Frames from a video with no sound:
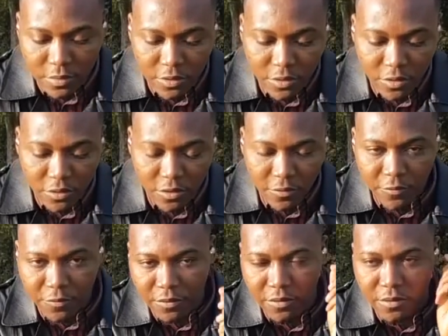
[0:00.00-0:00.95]
Turned
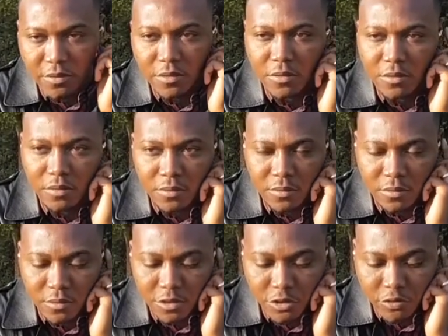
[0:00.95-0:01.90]
off.
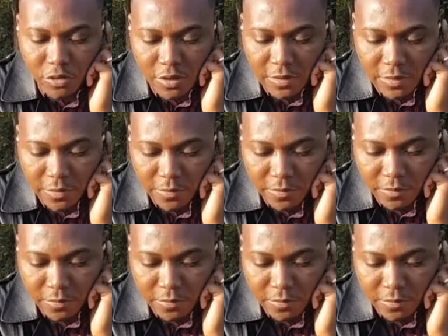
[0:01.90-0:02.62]
Trigger again.